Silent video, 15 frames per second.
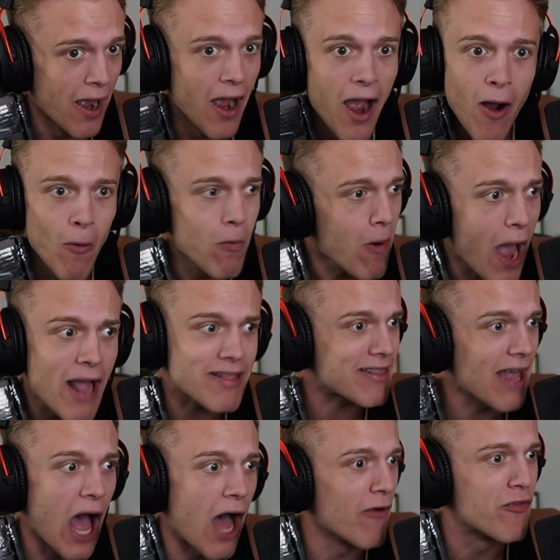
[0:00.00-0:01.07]
What
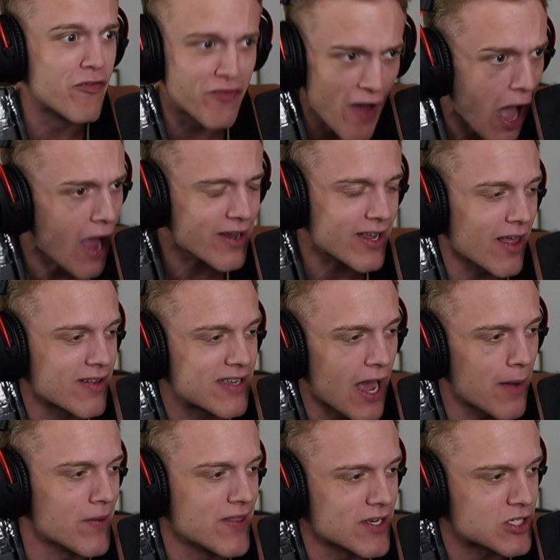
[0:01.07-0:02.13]
the fuck?
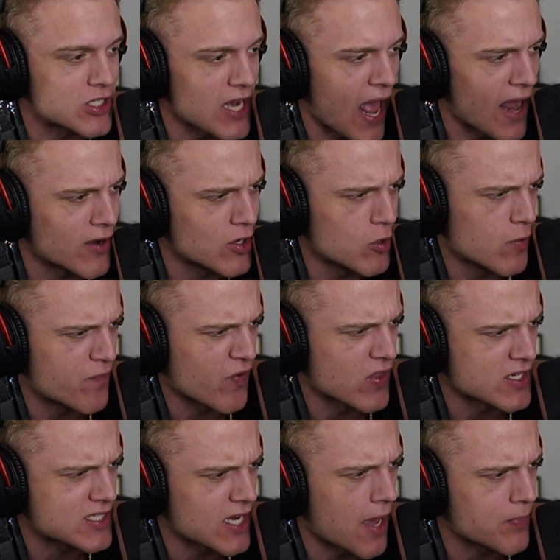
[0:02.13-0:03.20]
Dub in the chat. Noob for the
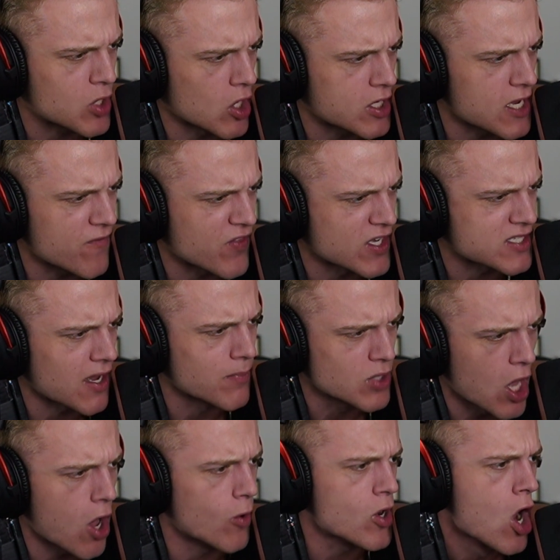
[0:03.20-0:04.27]
sub. Cookie for the sub.
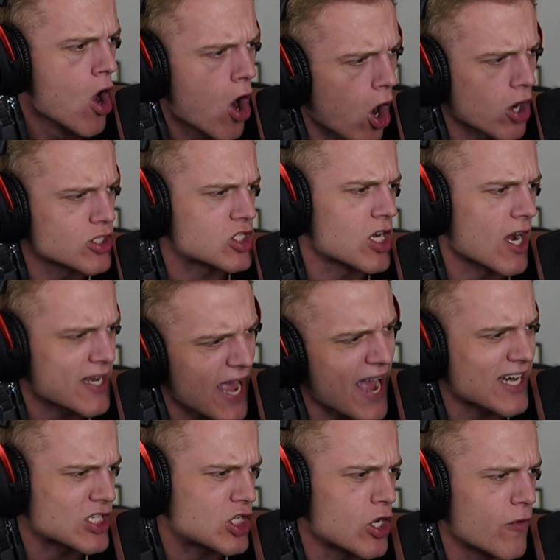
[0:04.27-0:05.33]
Loan. Hardstock.
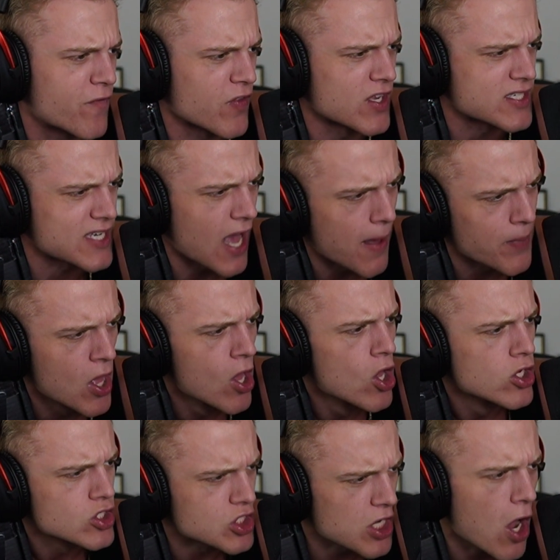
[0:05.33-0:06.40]
X2 for the sub.
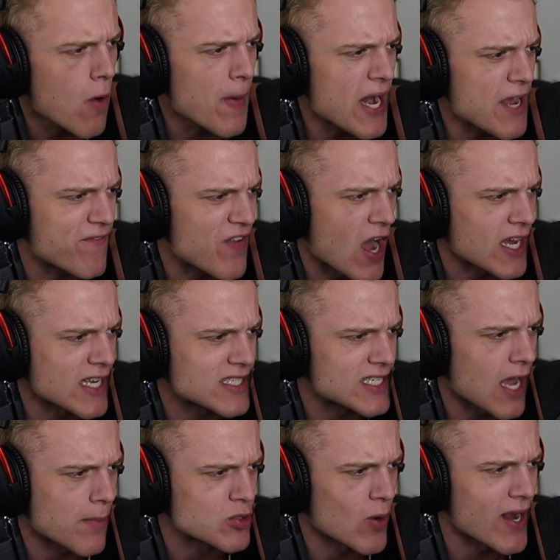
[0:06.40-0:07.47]
So many fucking
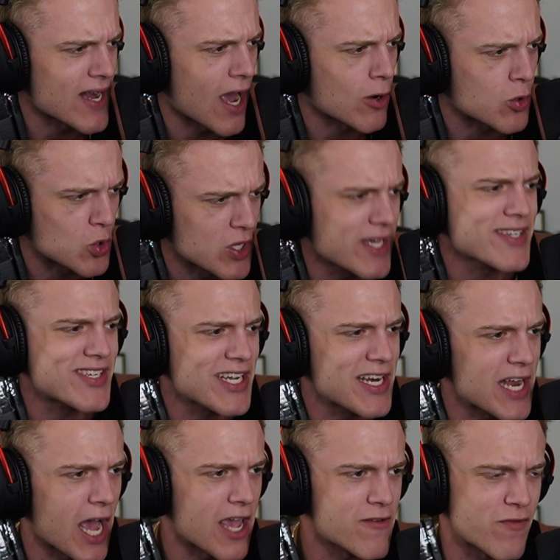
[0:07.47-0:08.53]
subs right now. Glizzy
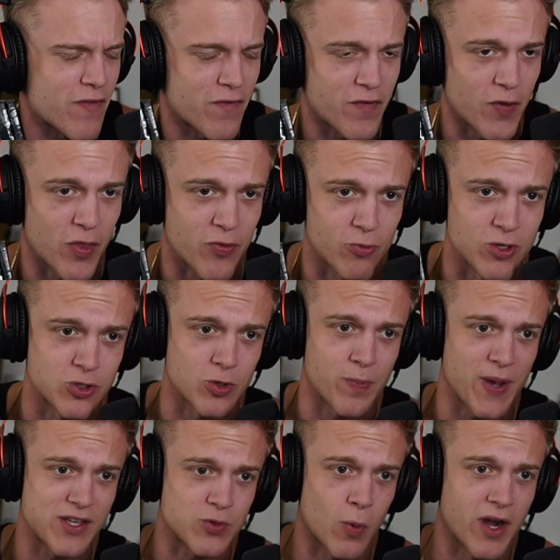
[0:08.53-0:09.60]
Knife for the 300
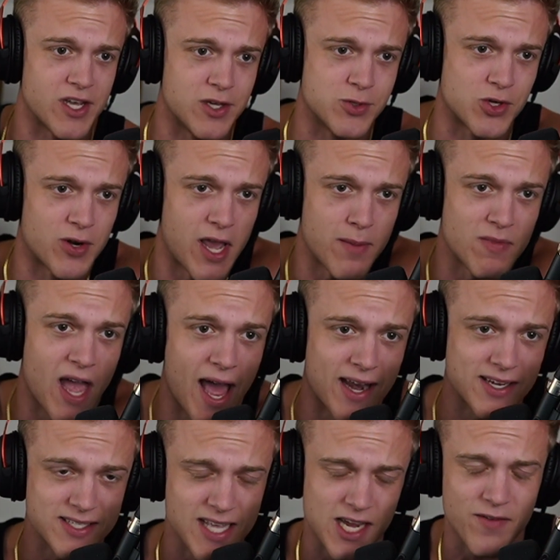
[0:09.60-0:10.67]
bits. What a username that
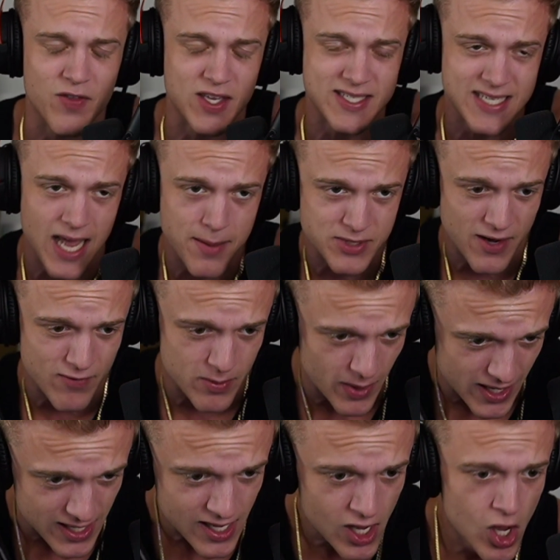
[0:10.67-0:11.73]
is. Thank you for the subs,
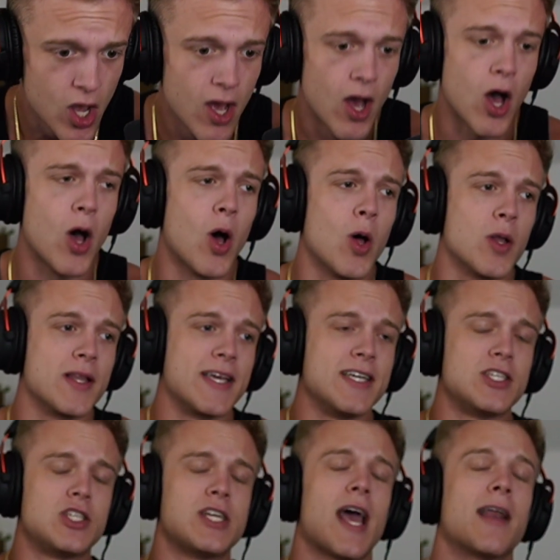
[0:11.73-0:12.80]
everybody. Holy
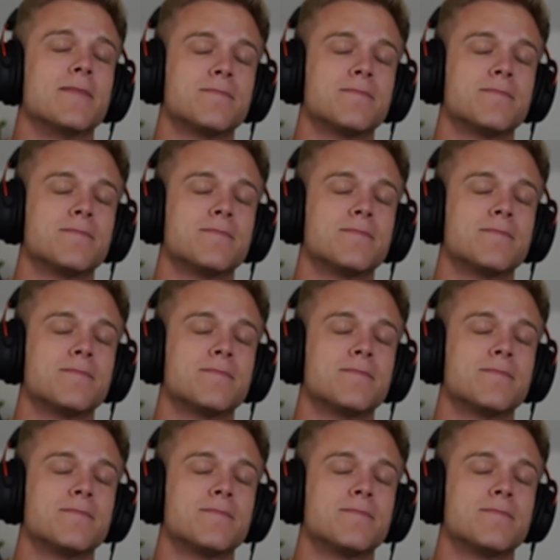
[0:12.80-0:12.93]
shit.